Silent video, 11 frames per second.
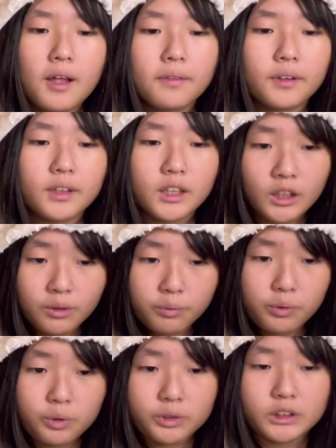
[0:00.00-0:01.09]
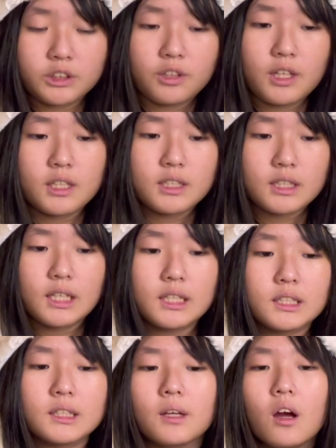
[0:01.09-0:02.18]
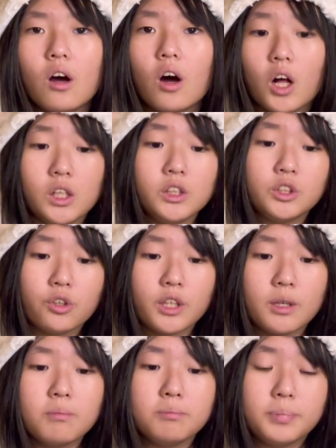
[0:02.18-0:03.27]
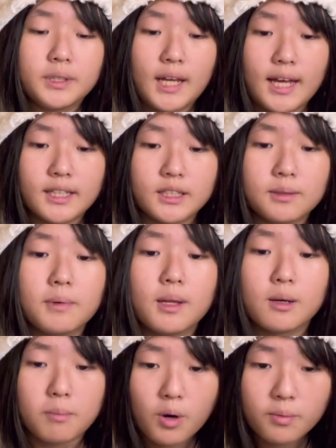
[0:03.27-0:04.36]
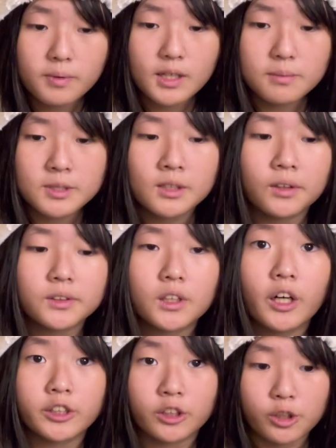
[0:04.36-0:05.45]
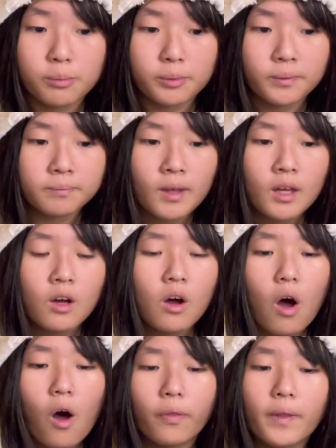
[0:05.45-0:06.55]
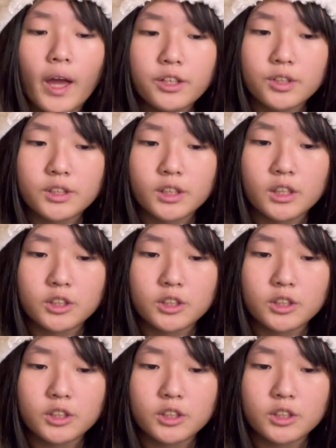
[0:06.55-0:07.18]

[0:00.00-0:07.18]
The key rules to this is all sodium, potassium, and ammonium salts are soluble. All nitrates are